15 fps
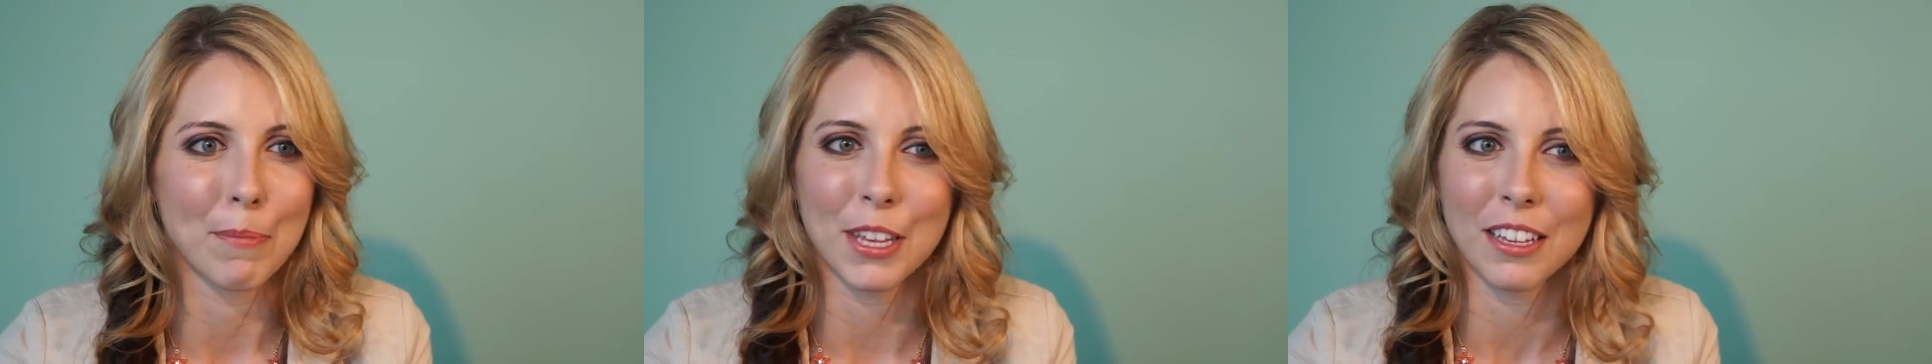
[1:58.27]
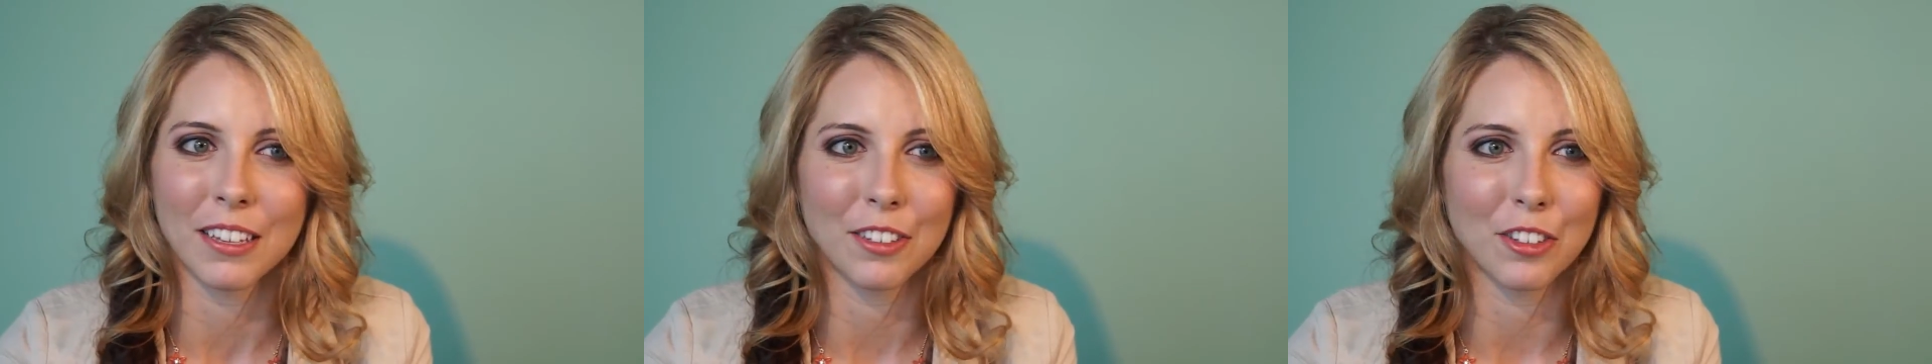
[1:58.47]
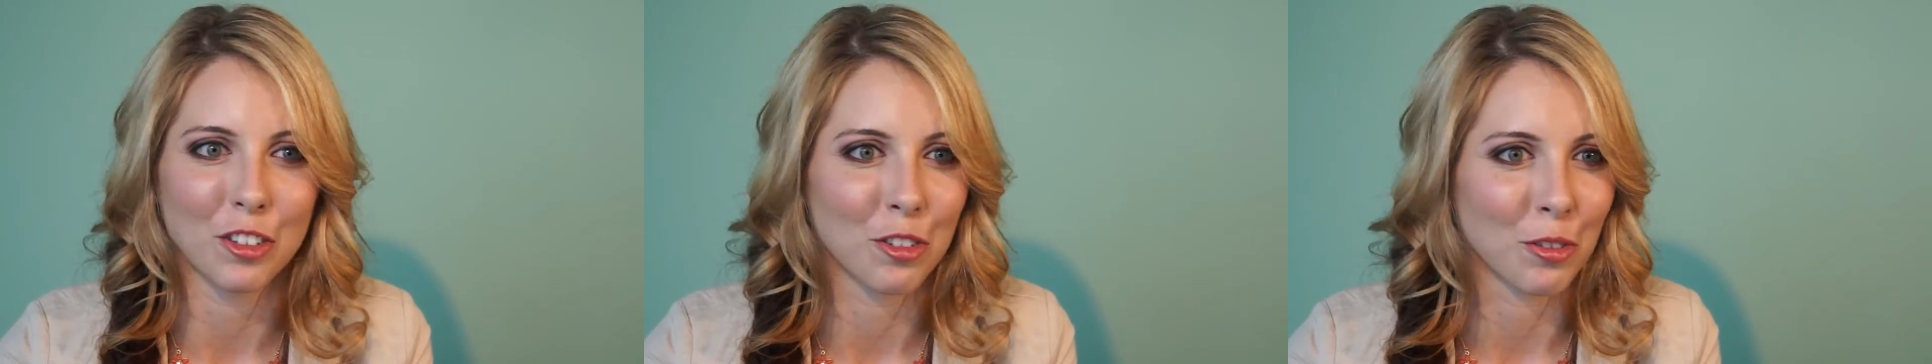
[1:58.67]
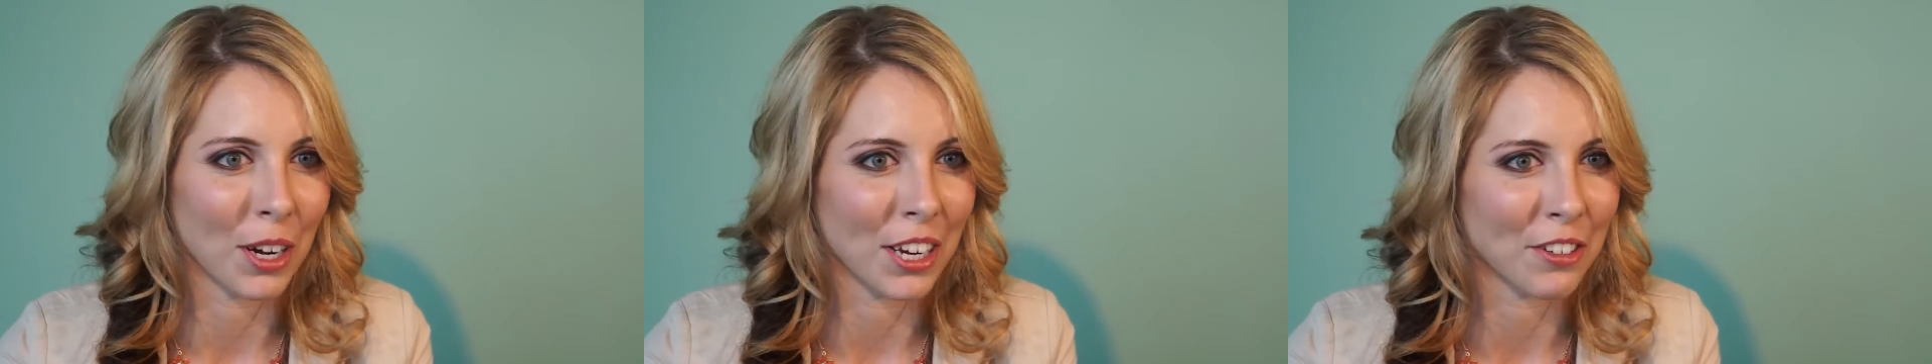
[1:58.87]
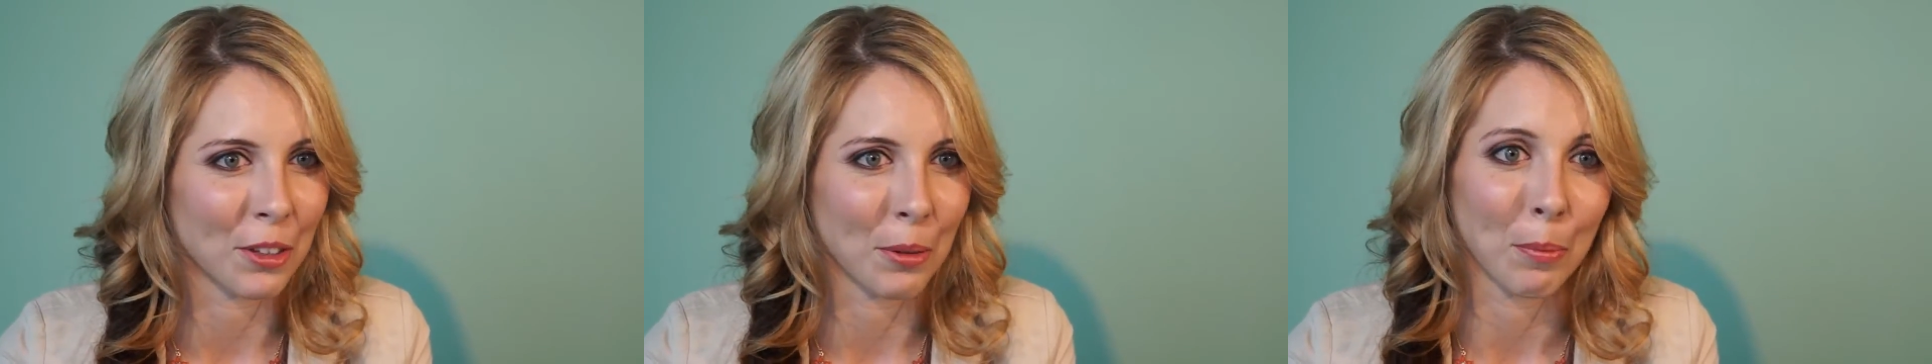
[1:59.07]
be
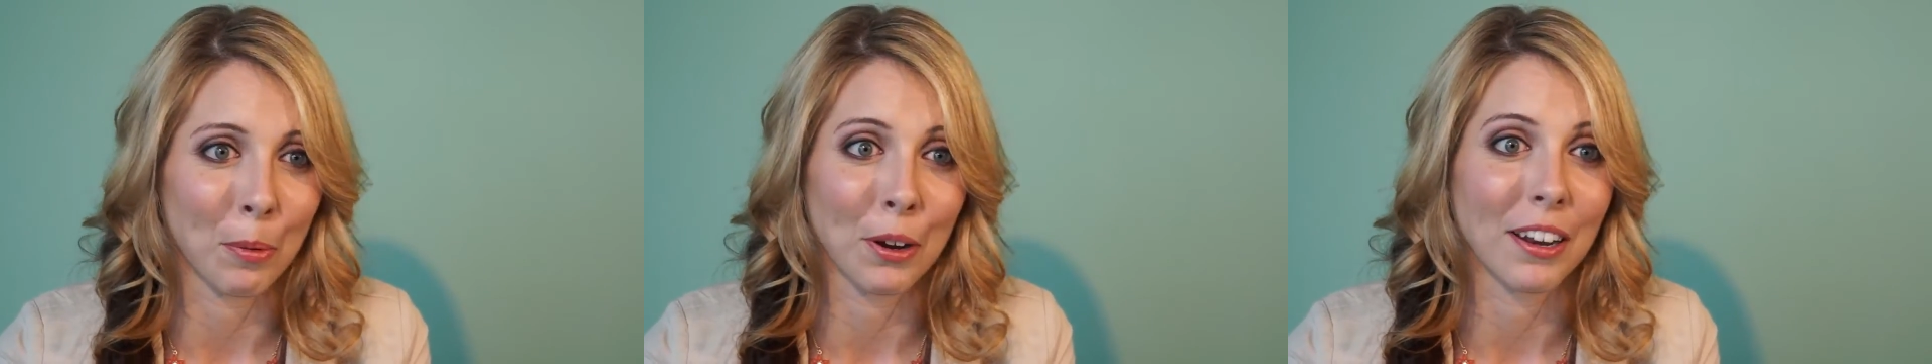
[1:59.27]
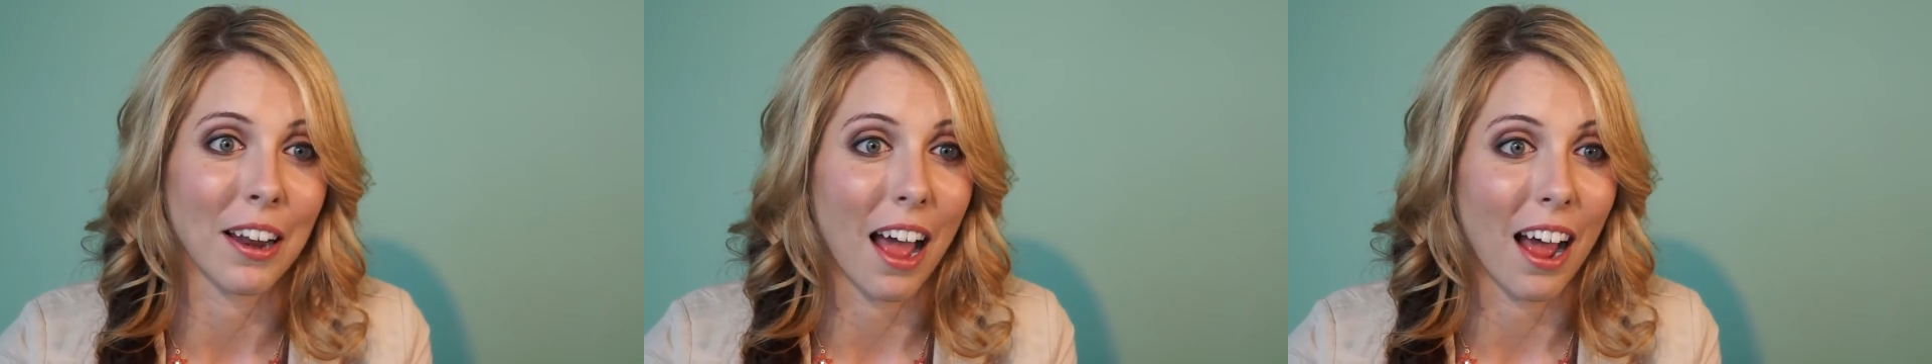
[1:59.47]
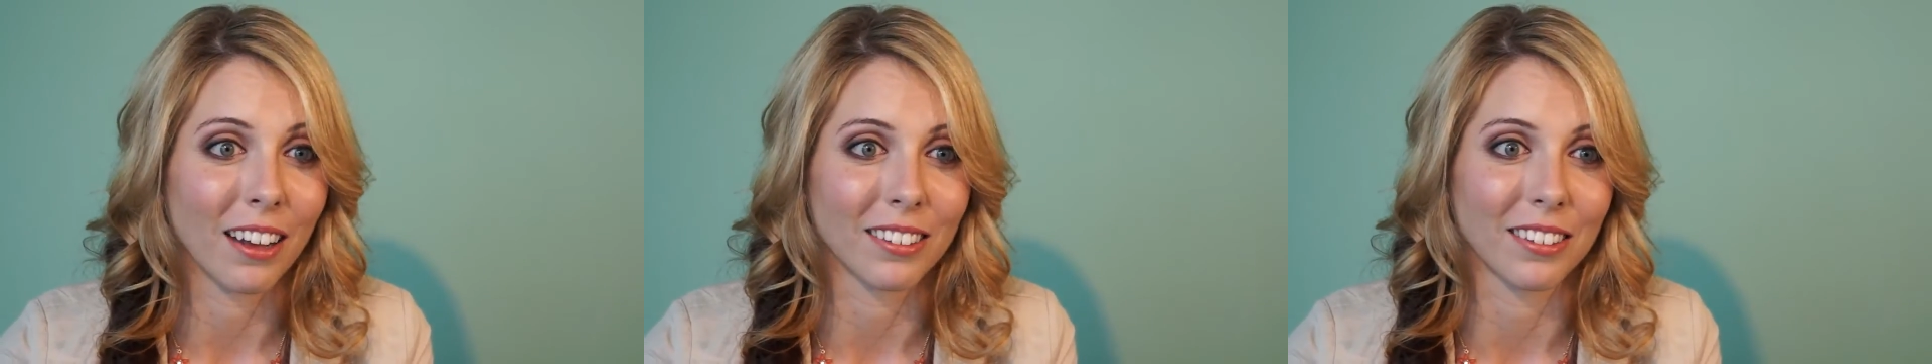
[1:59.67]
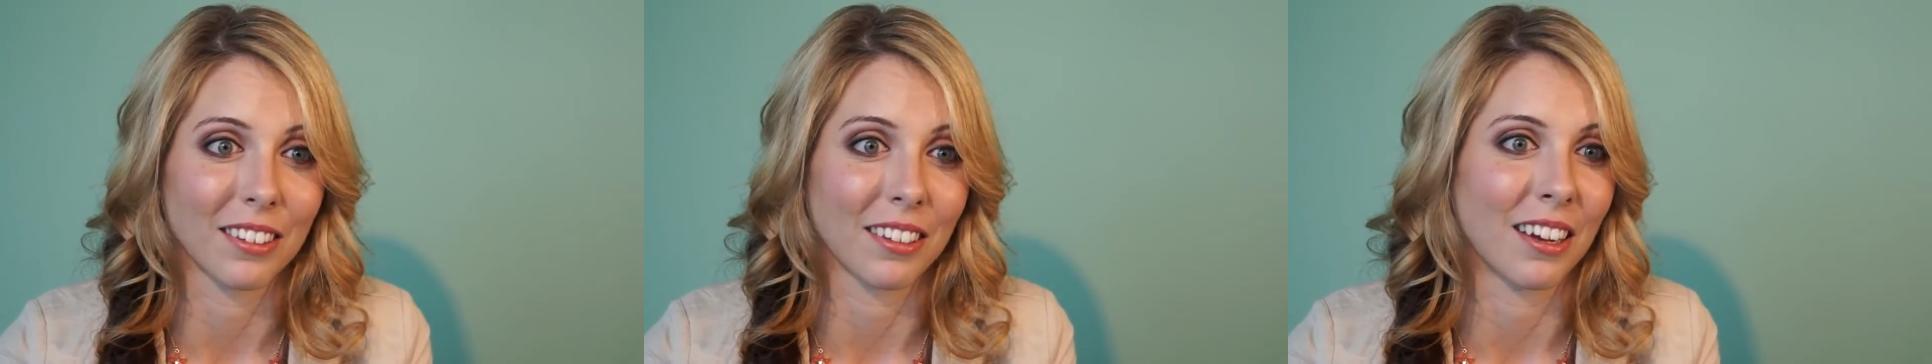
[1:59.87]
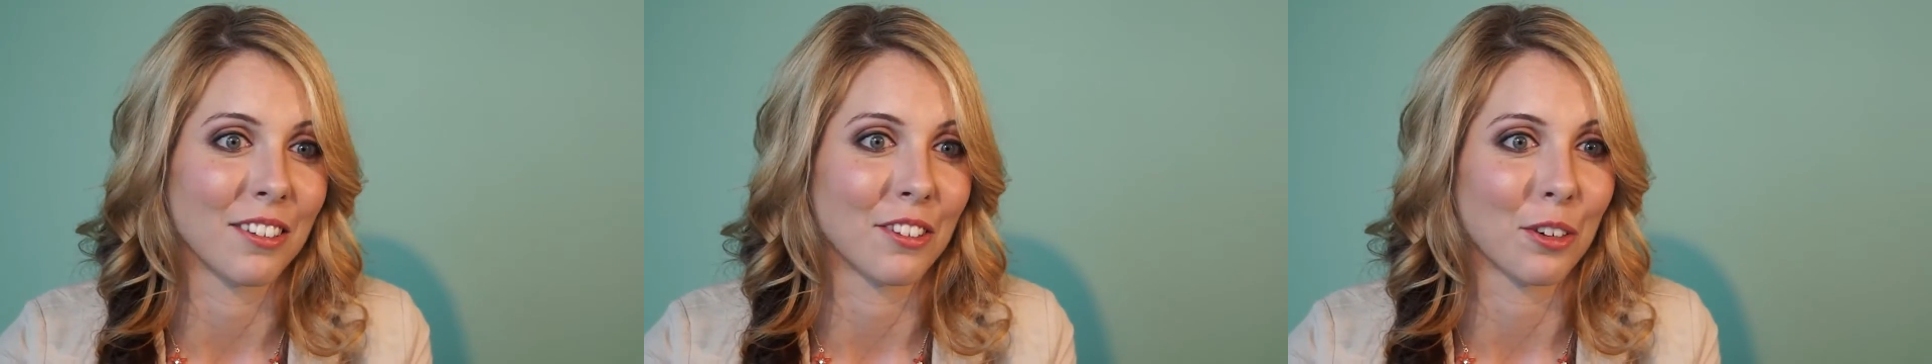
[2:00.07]
straight to the point and ask
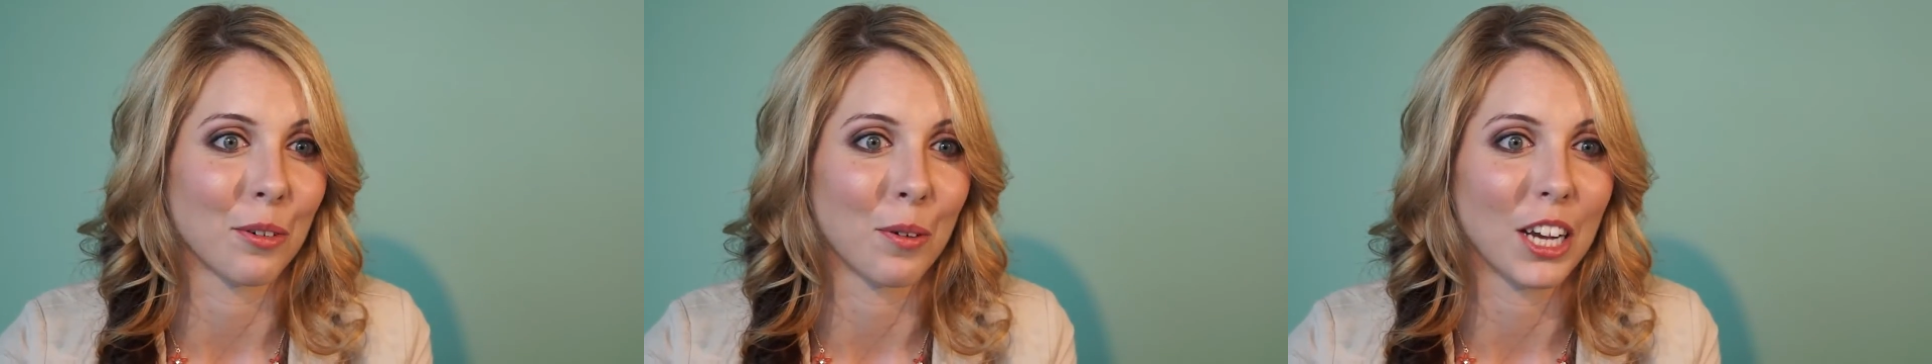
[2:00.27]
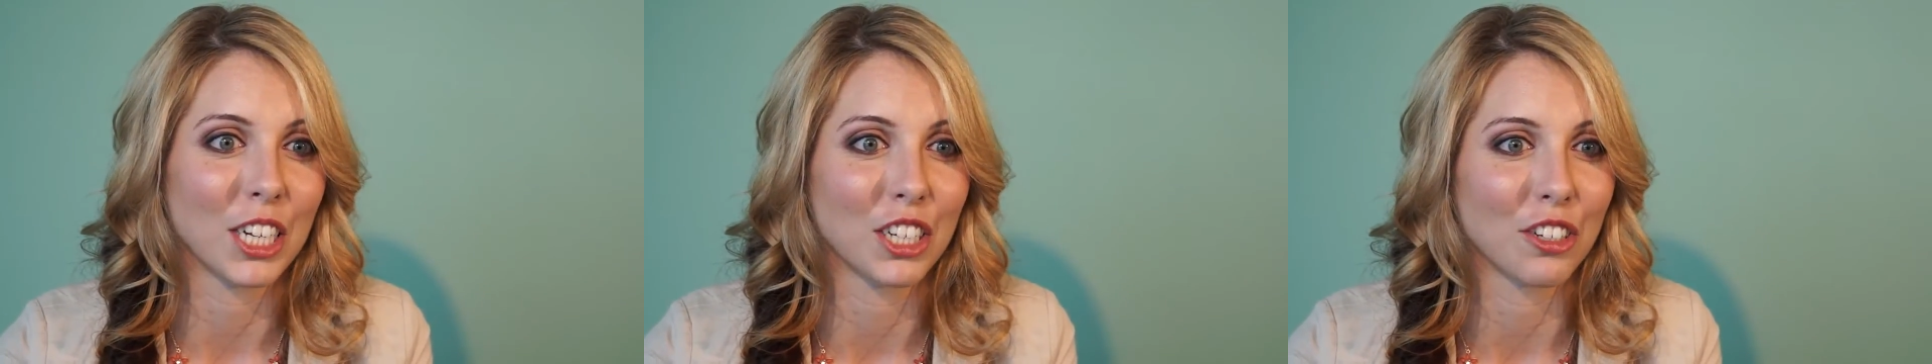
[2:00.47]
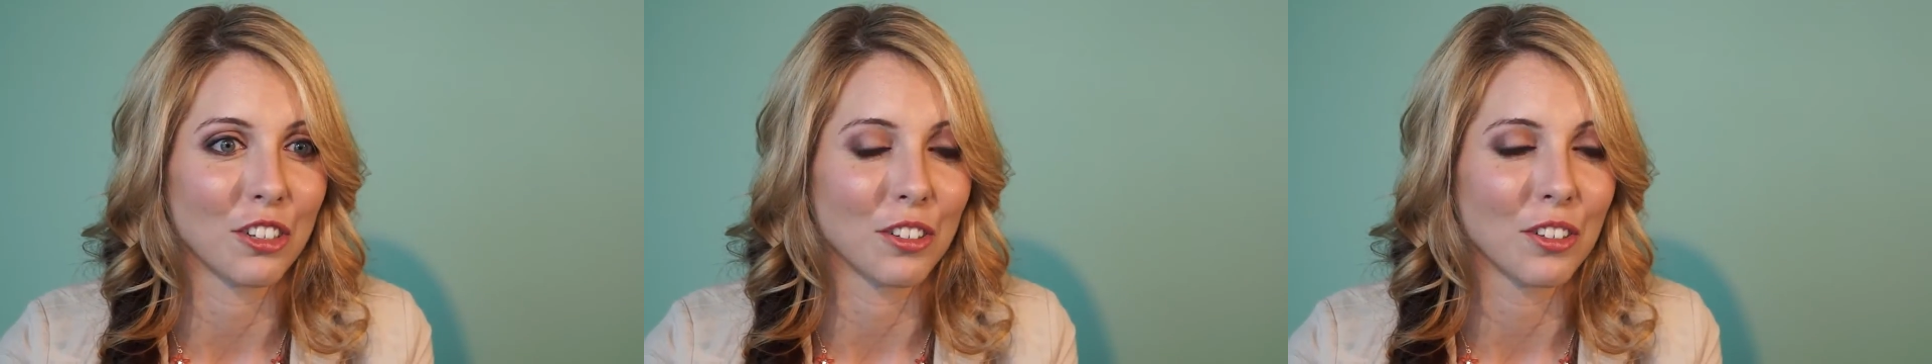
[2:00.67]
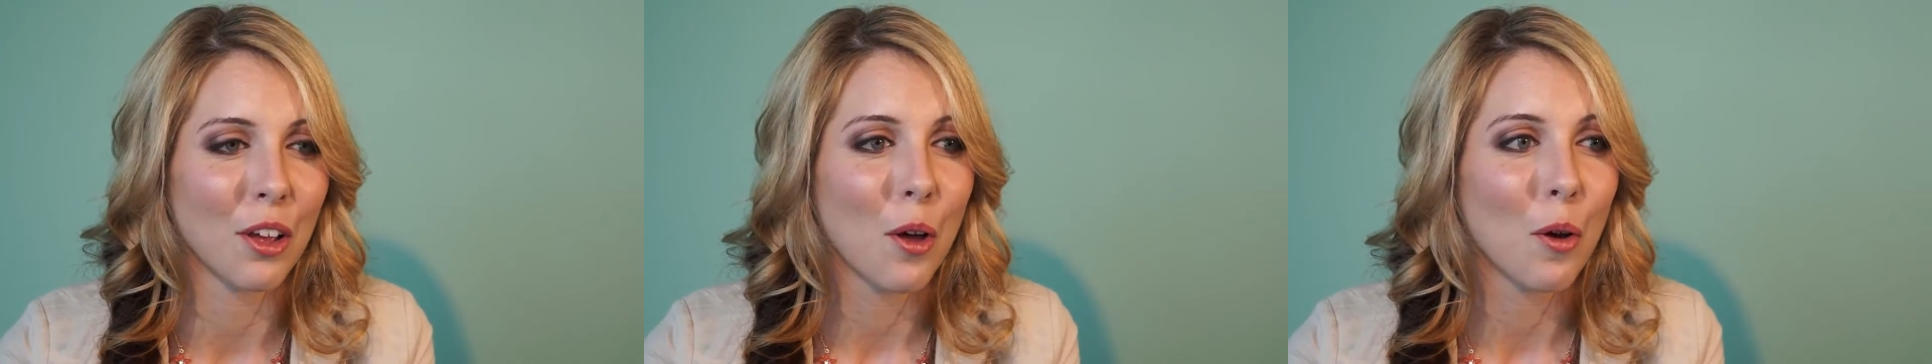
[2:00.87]
the kinds of questions.